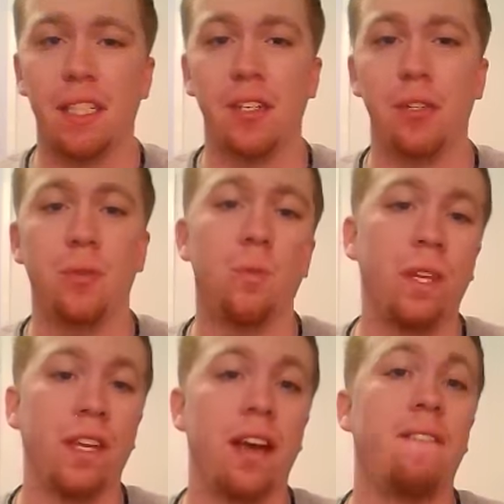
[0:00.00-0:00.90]
can do
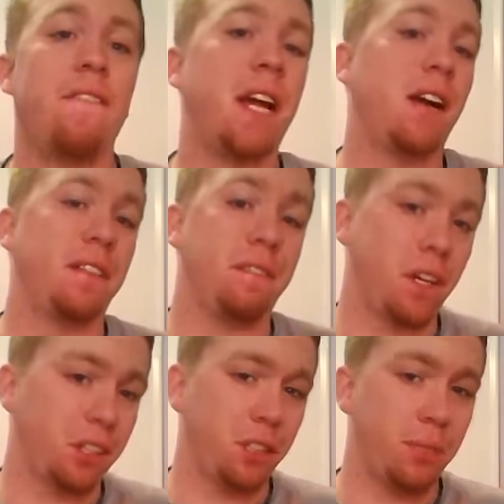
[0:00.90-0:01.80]
with a very
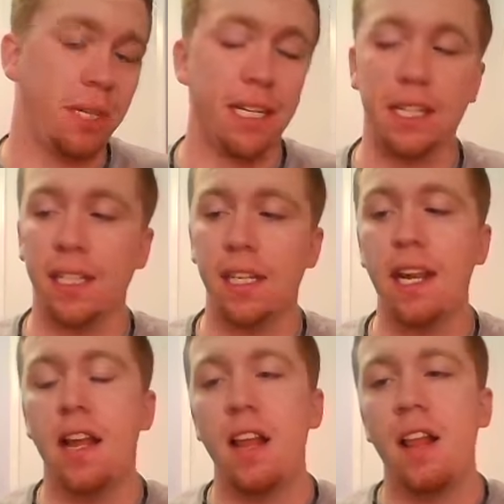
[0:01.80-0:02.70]
functional pocket,
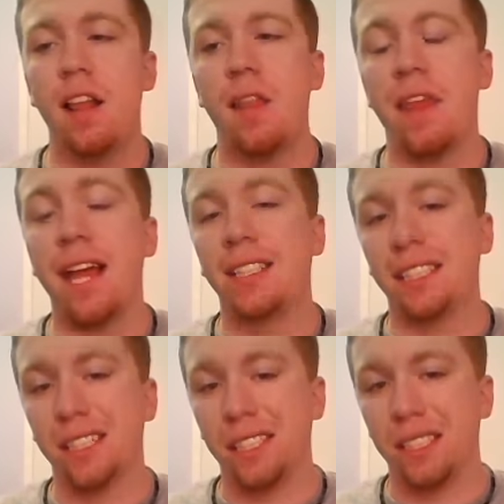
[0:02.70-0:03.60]
that's
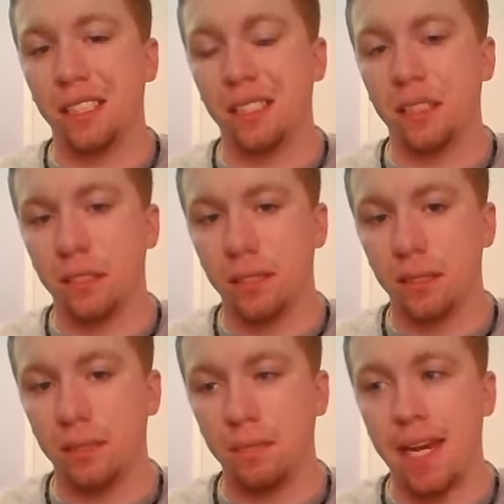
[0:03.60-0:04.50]
going to
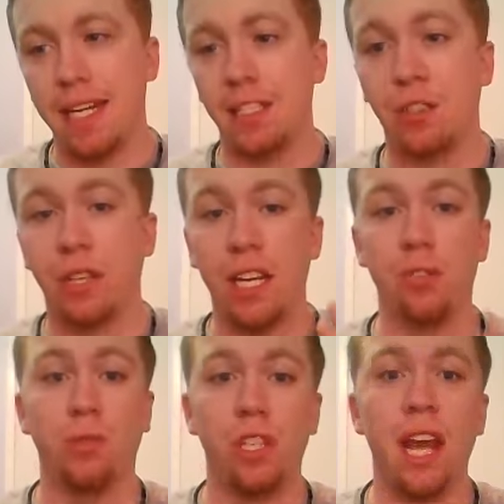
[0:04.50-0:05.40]
make it so that
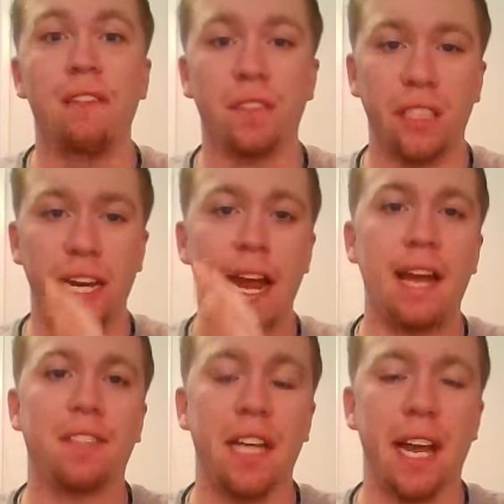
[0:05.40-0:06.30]
you definitely
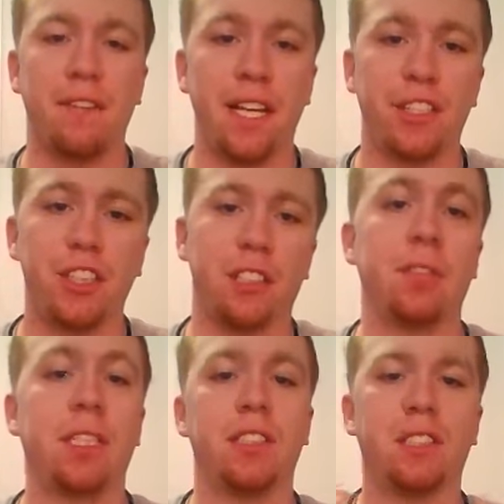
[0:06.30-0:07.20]
have to have that shift
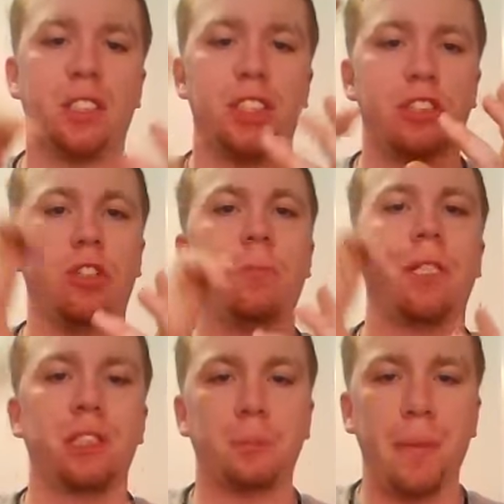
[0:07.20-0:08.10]
because there's just so
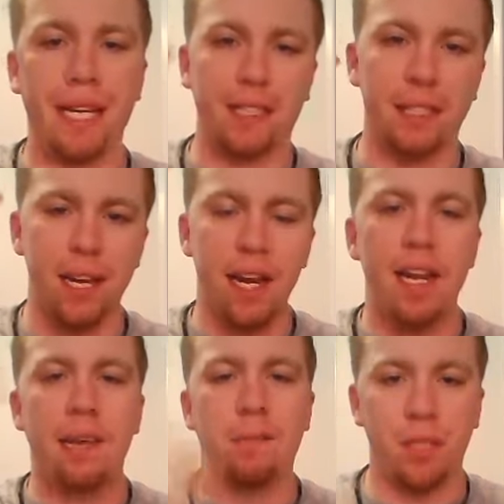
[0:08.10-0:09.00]
much space
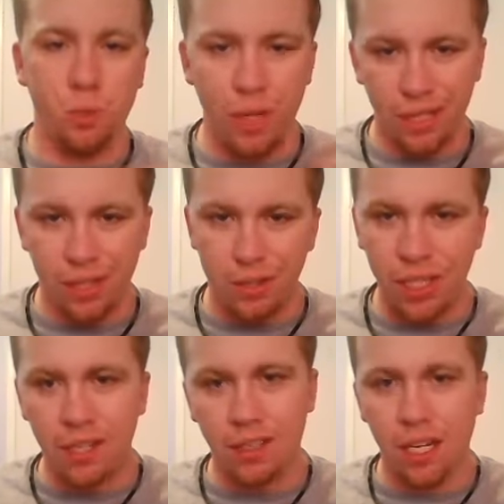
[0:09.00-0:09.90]
in between those
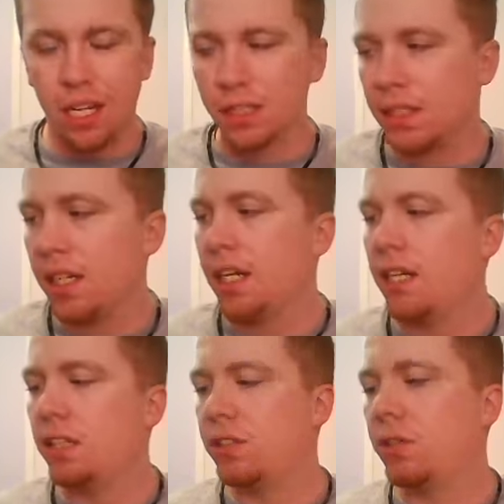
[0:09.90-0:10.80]
interlocks.
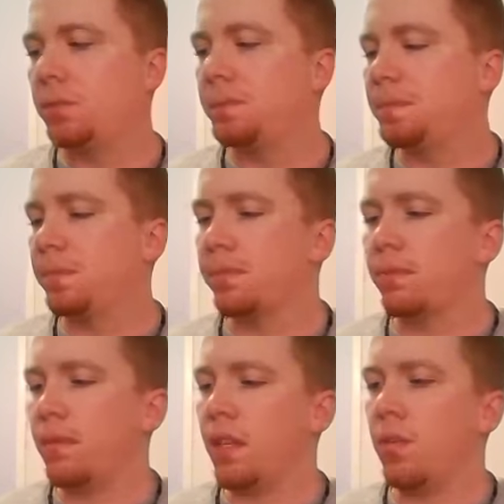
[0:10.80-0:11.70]
So
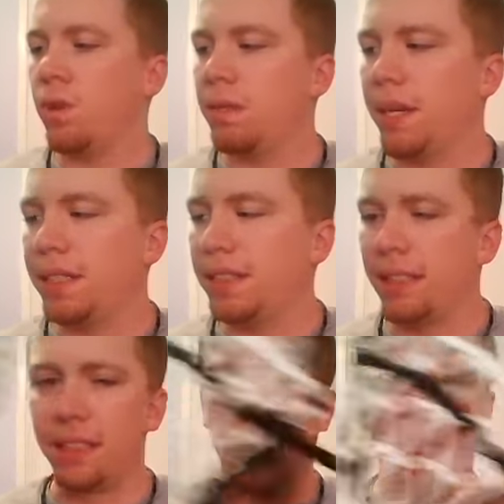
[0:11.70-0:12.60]
with my
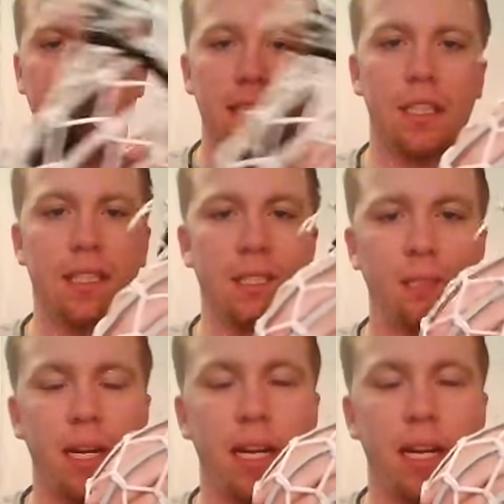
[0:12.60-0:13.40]
60 here in my